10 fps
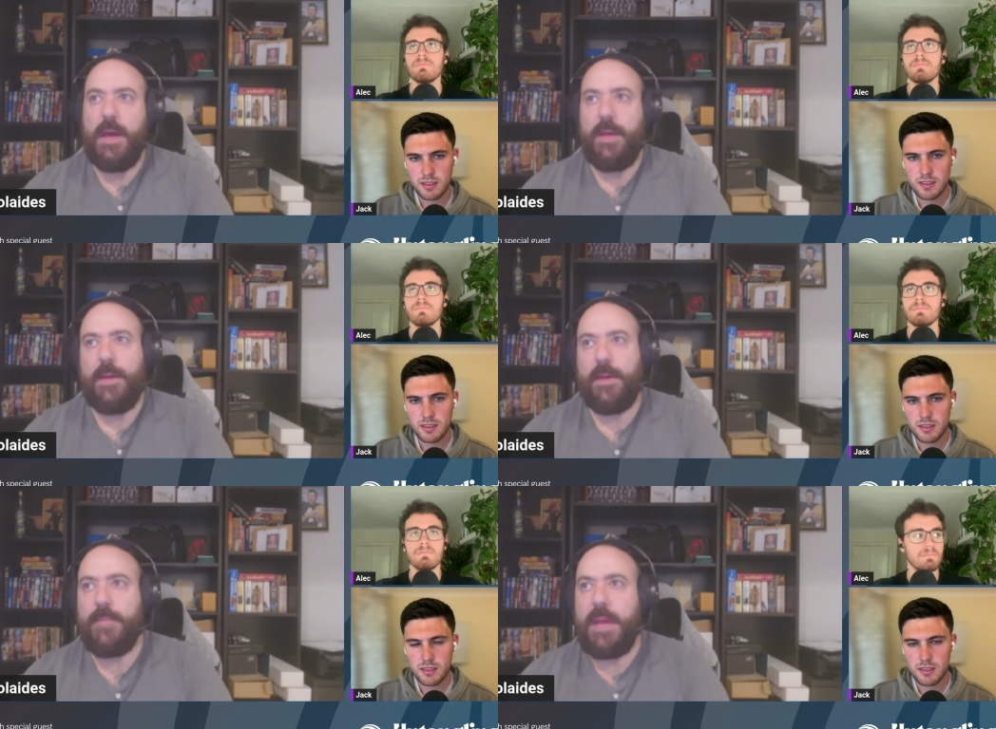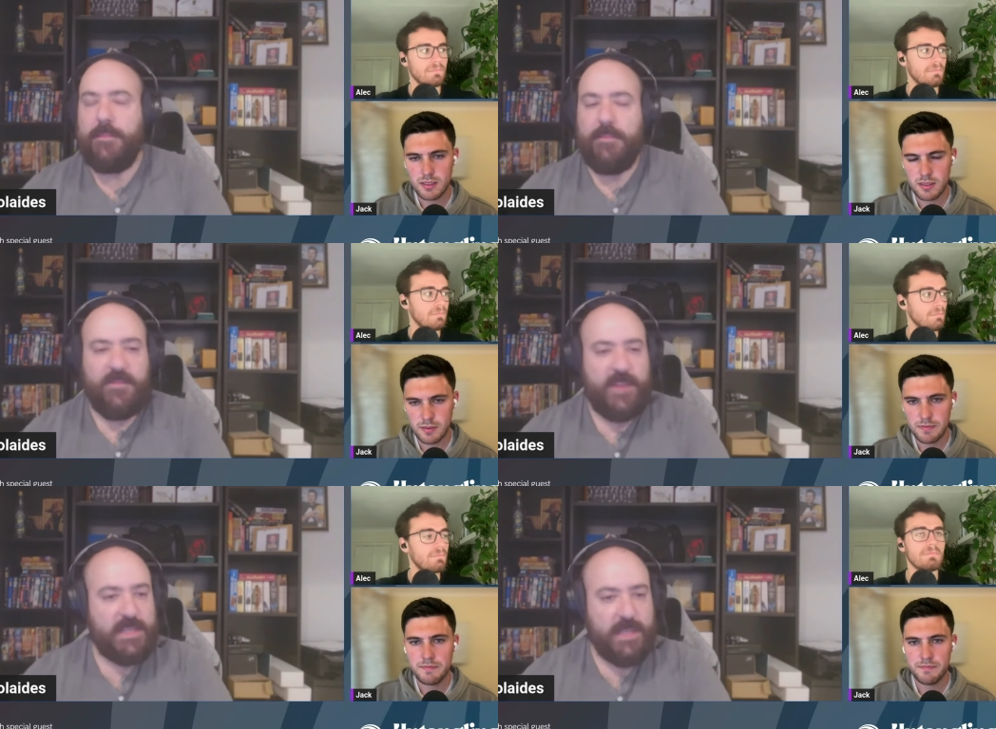Speaker 1: and then ma-
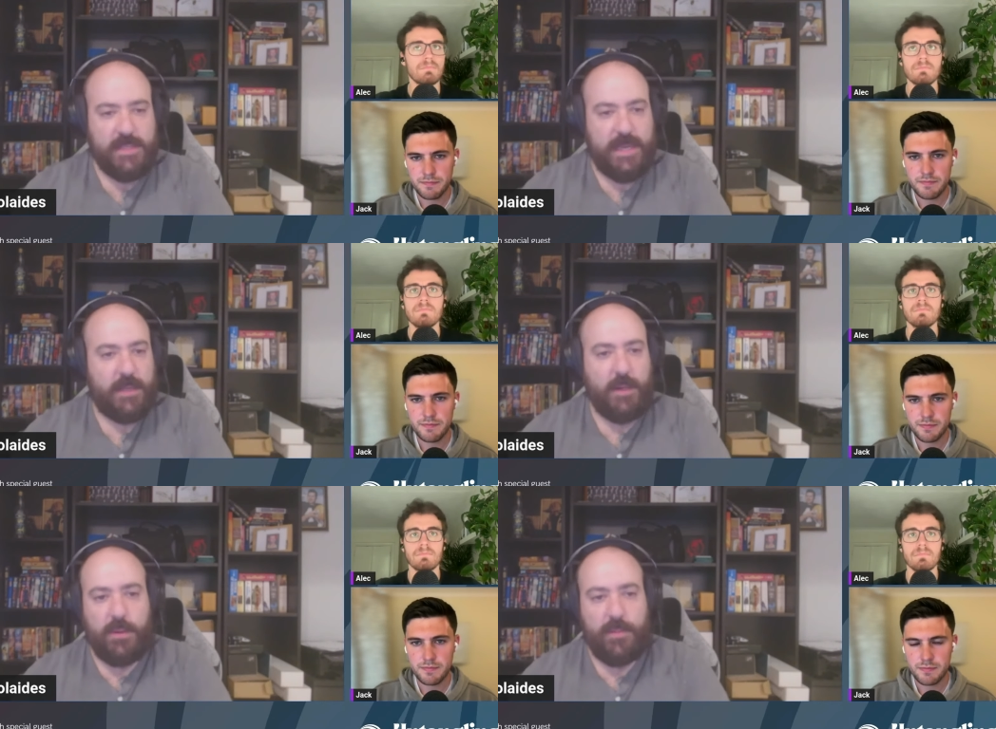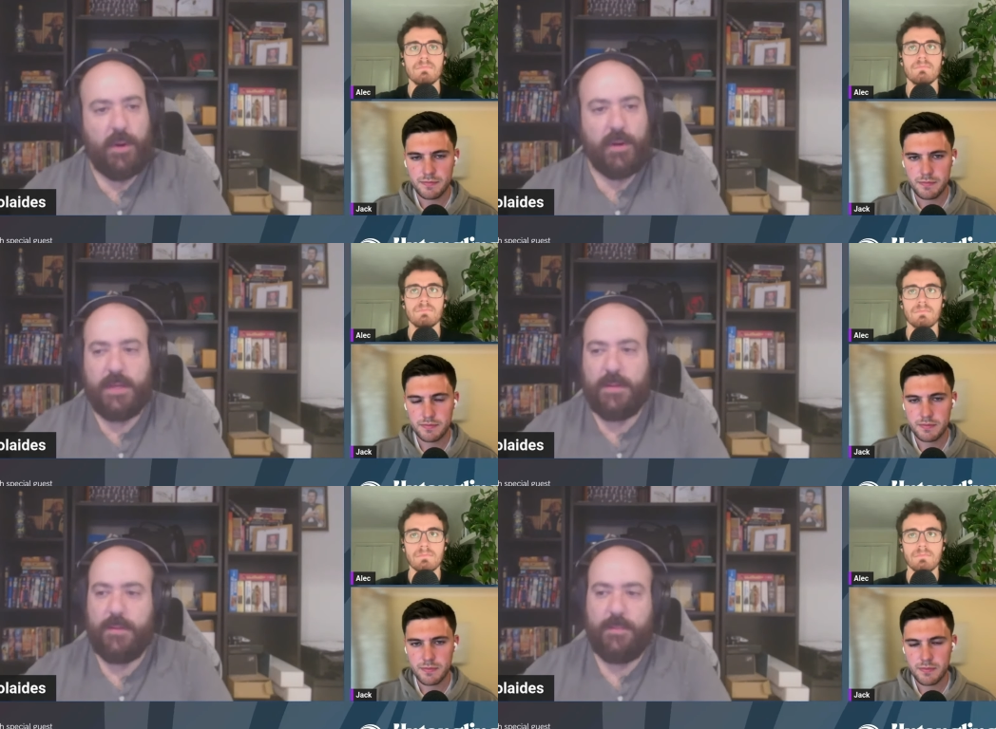fixing this kind of go to
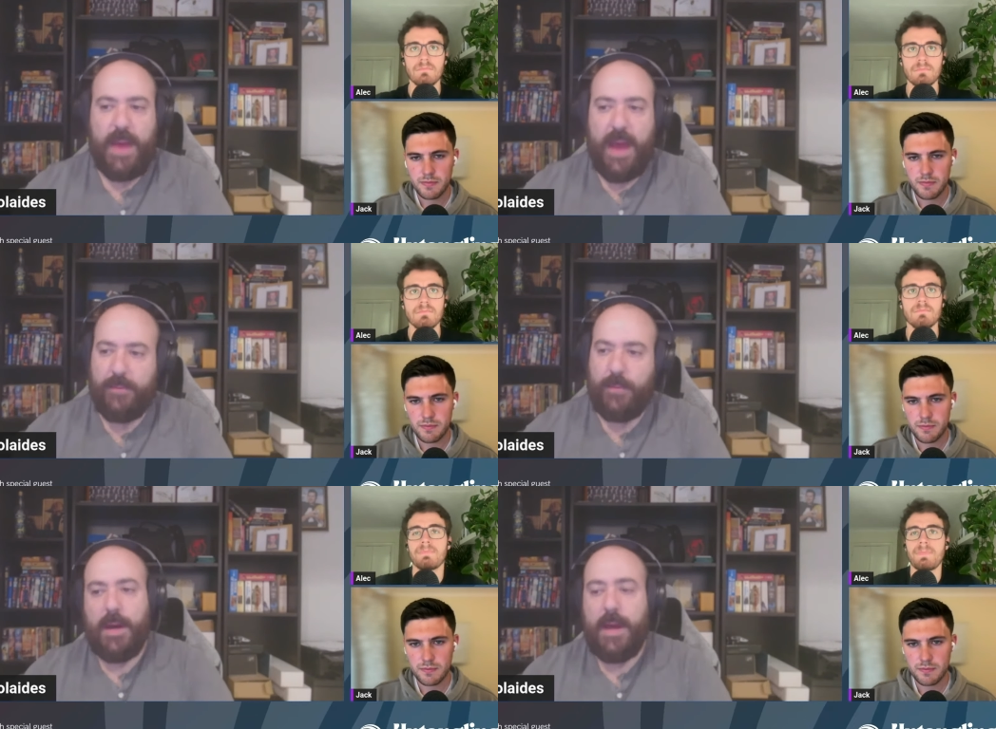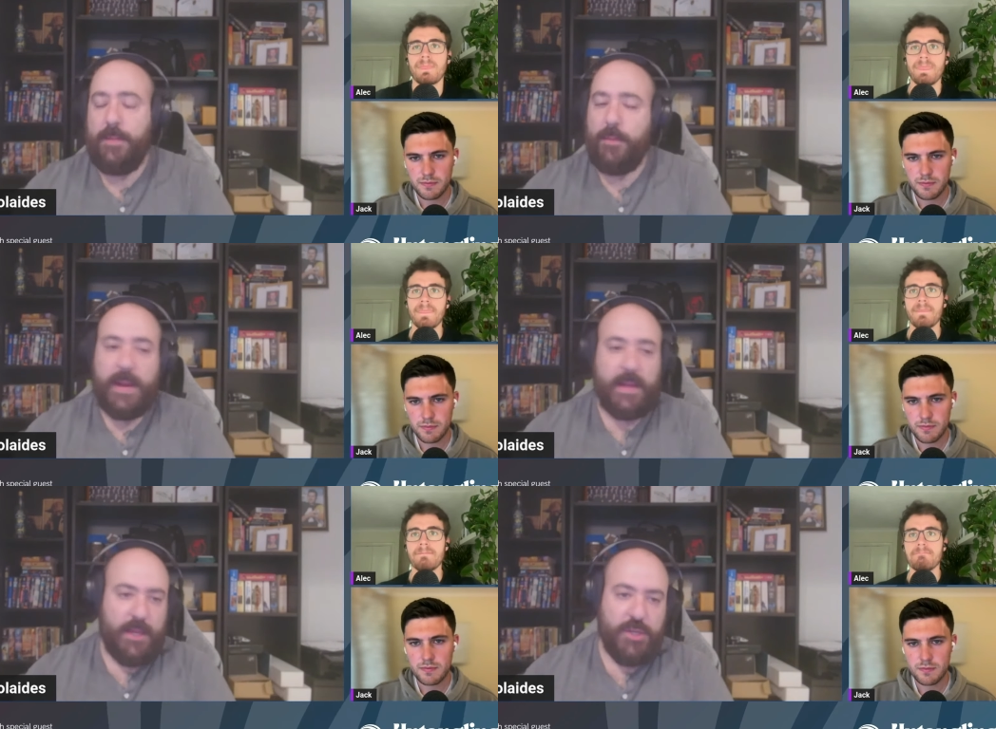market pathway and the
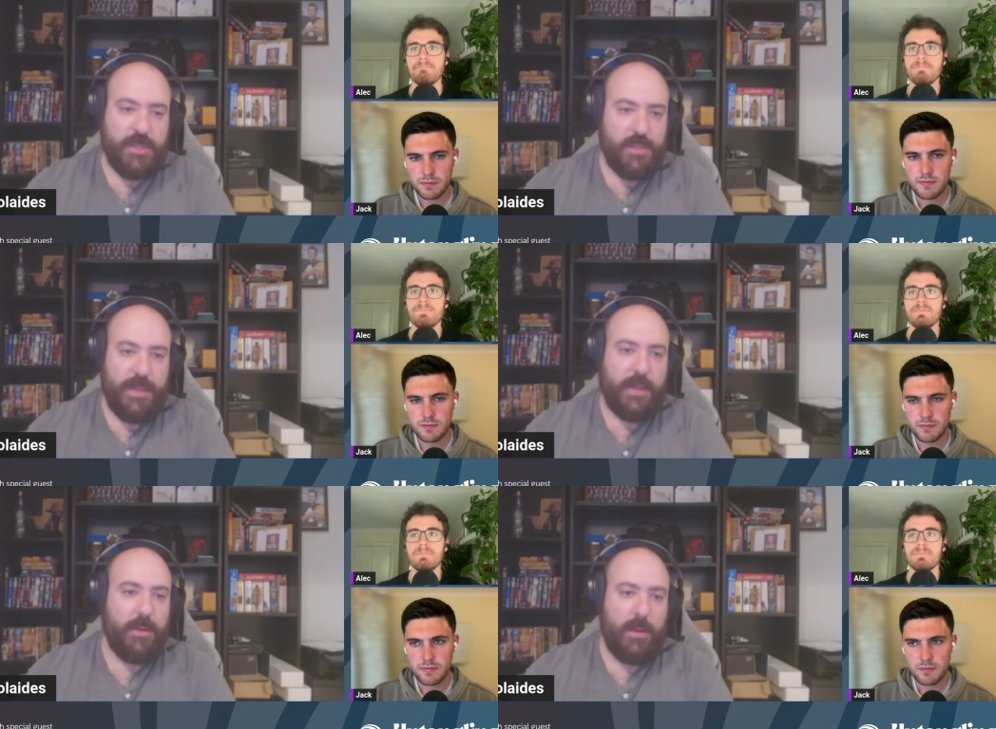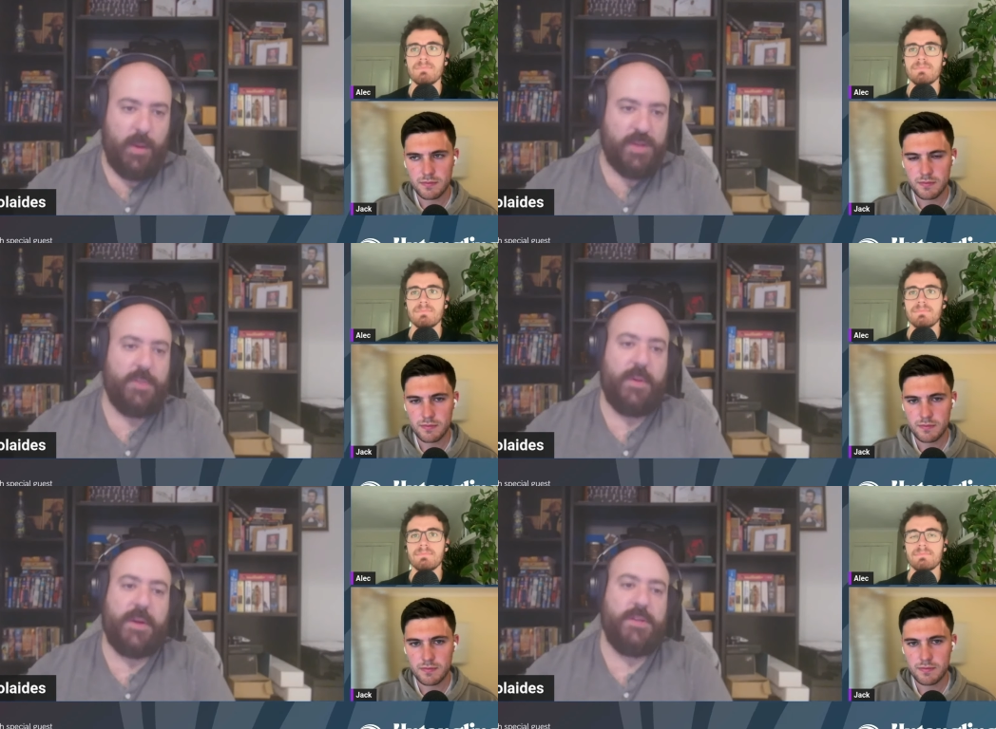regulation is a big
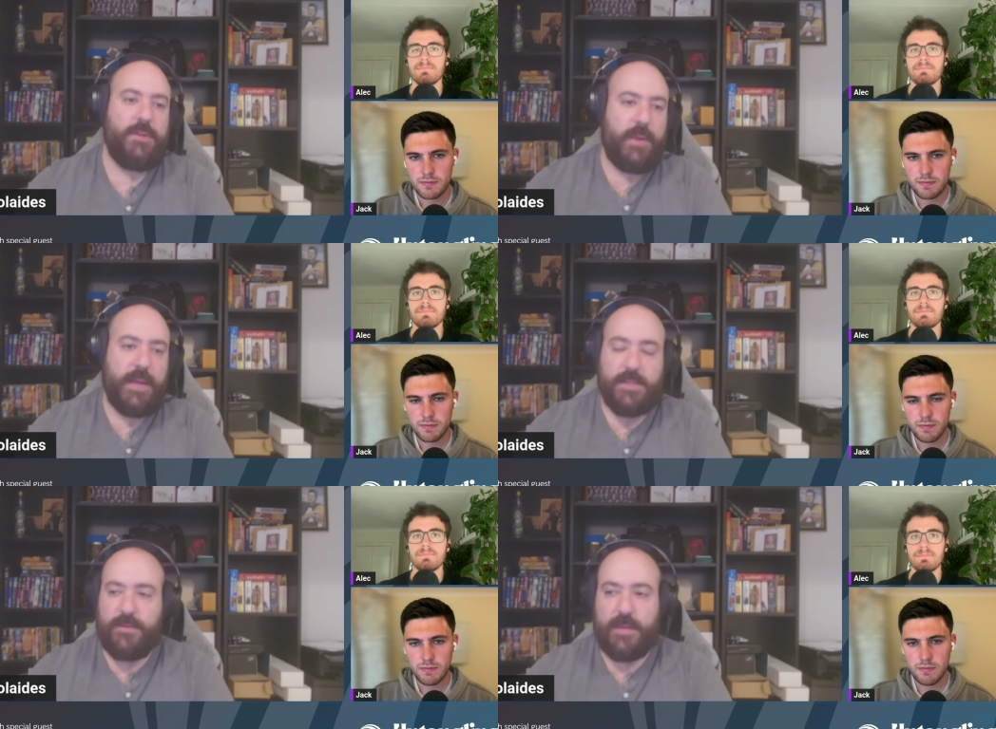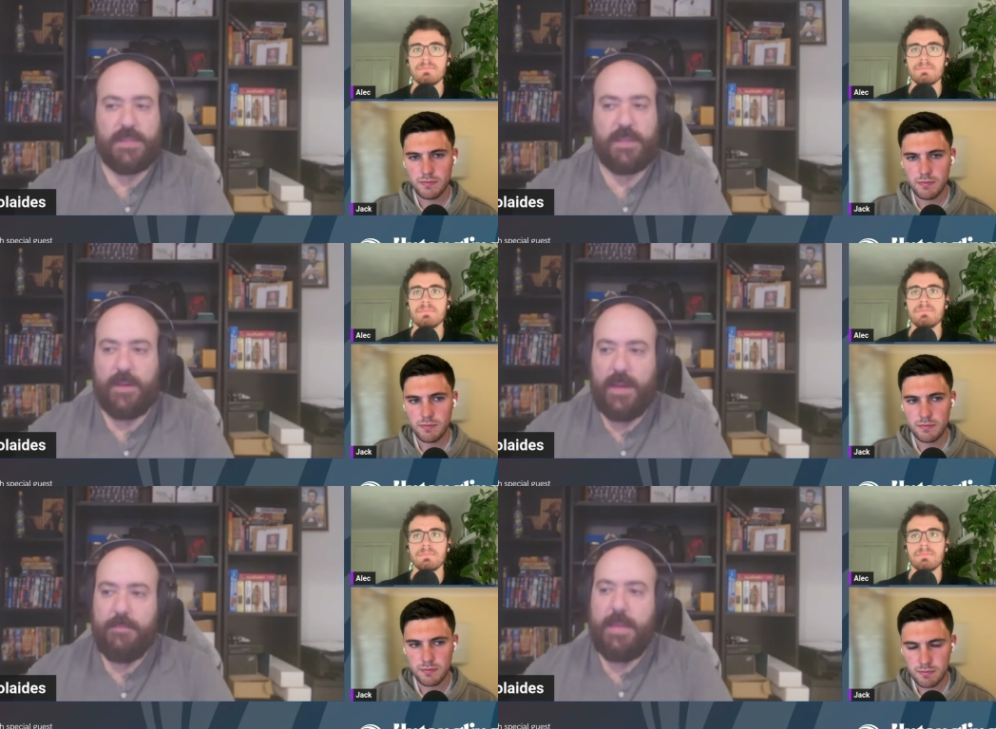question mark too right so fixing
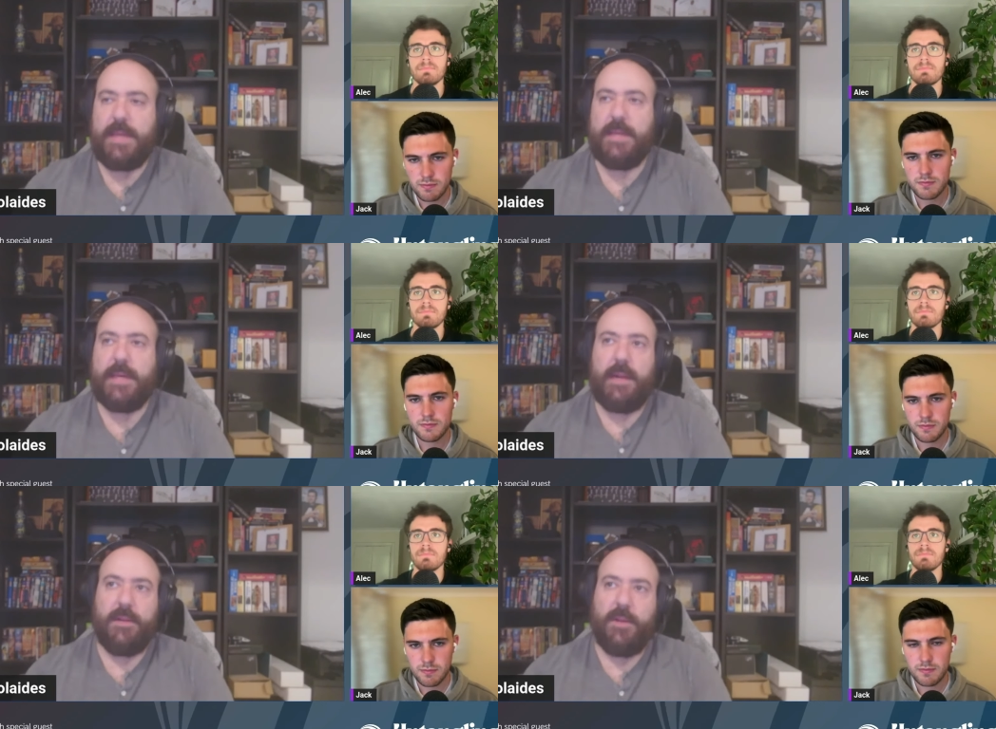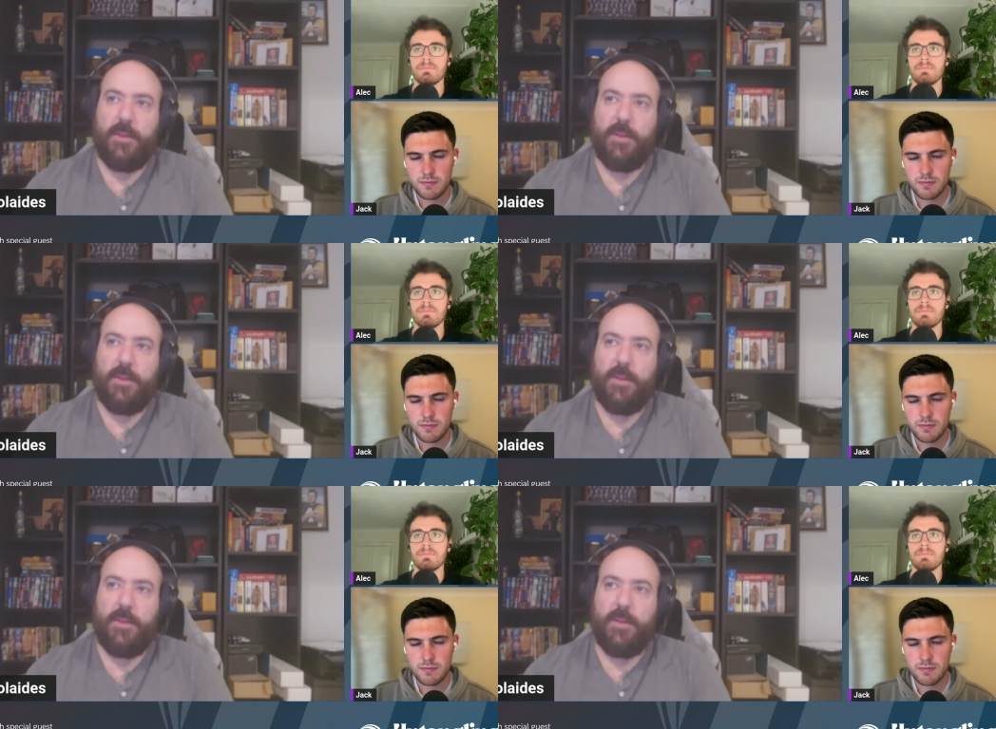making it a little